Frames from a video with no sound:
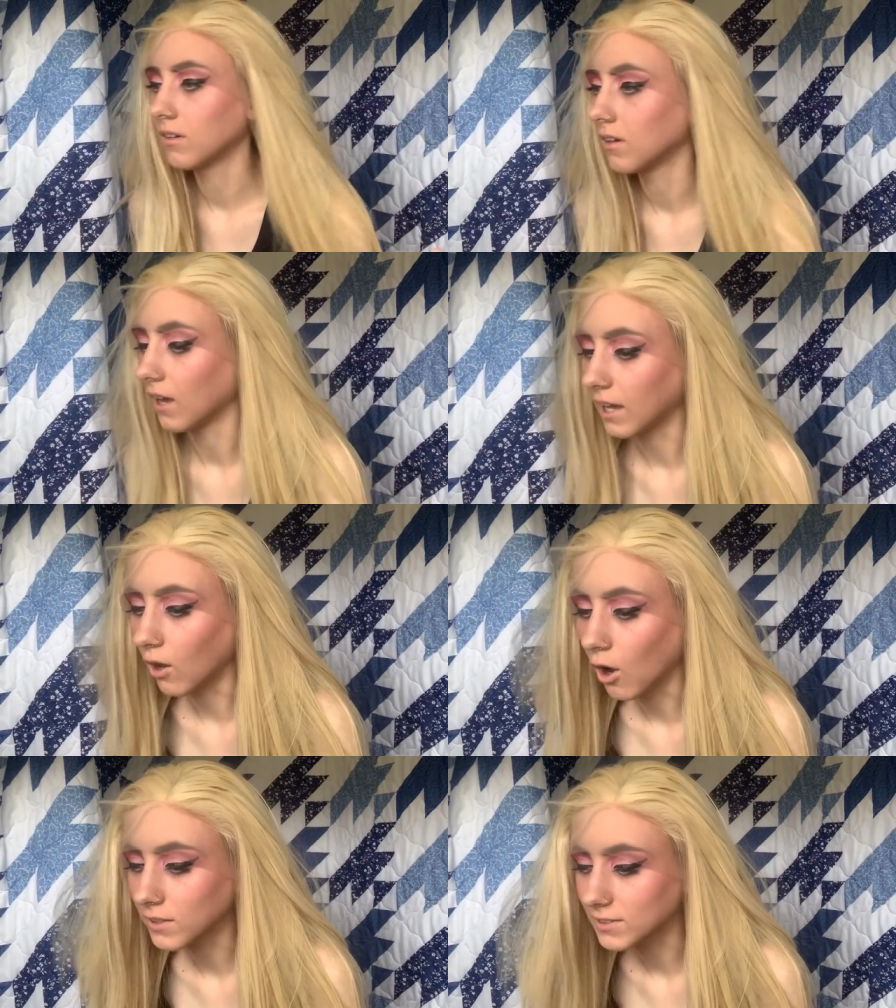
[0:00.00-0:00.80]
I
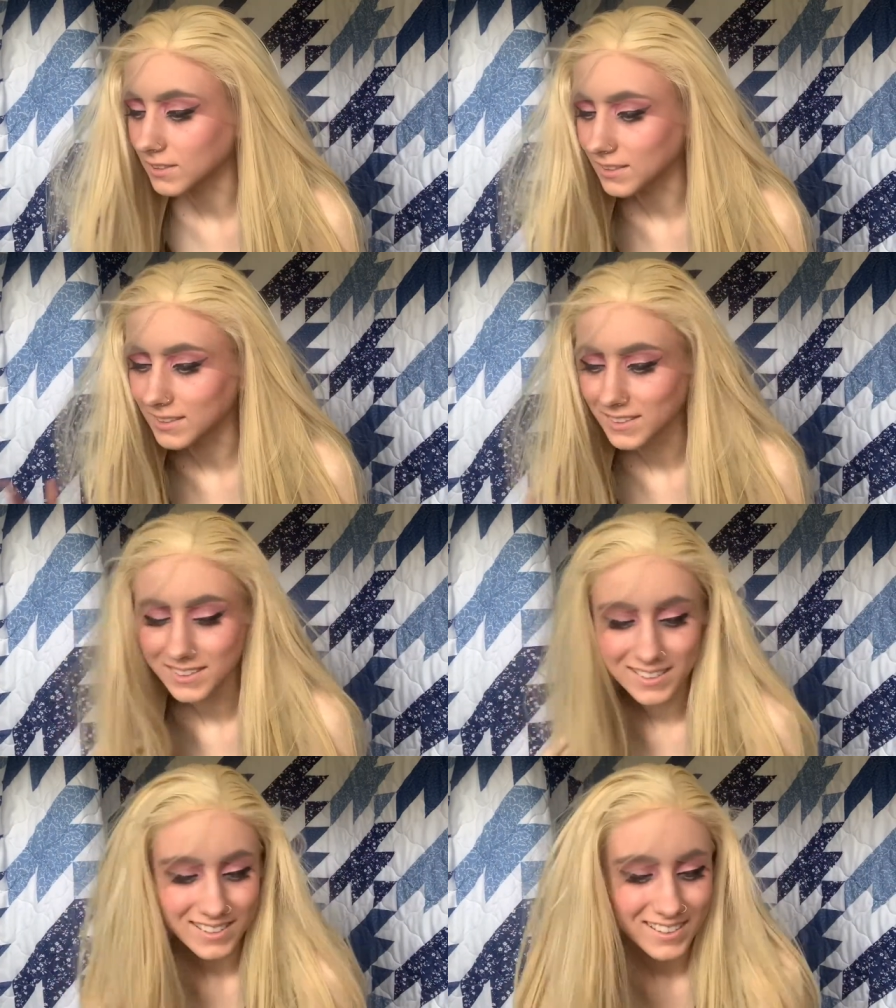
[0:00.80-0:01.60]
lost it.
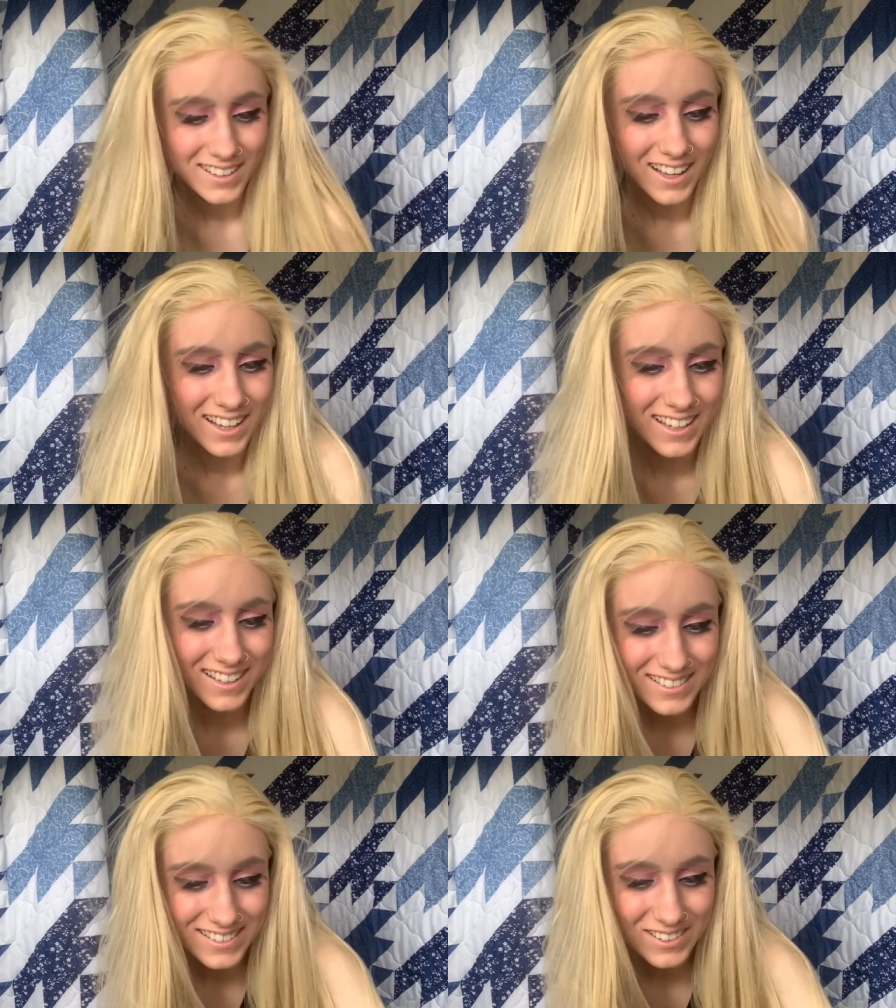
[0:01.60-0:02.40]
I
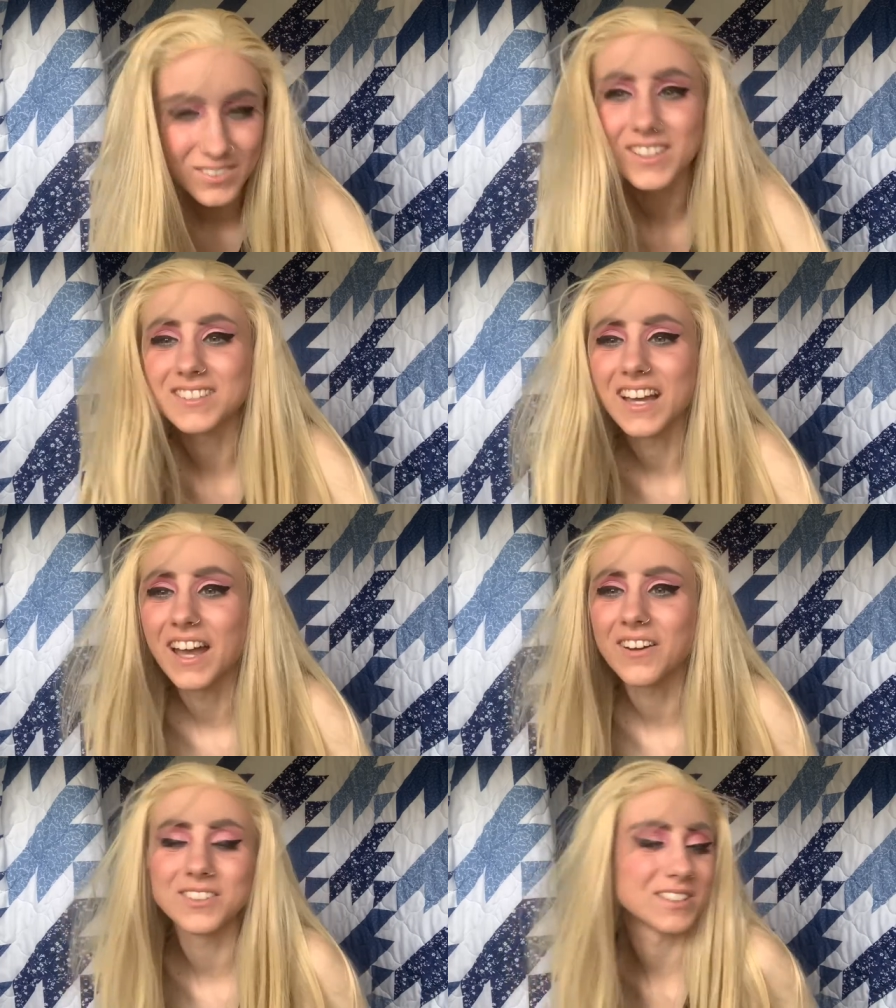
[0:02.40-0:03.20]
can't see because the
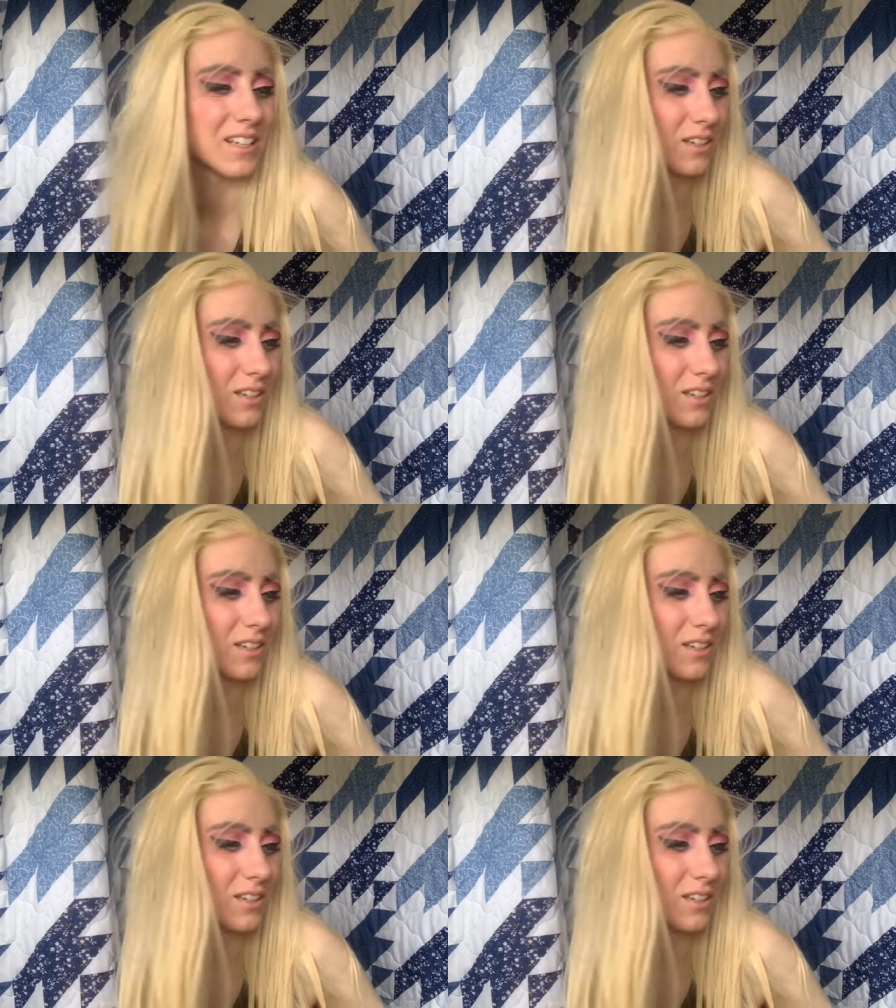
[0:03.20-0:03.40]
hair is like,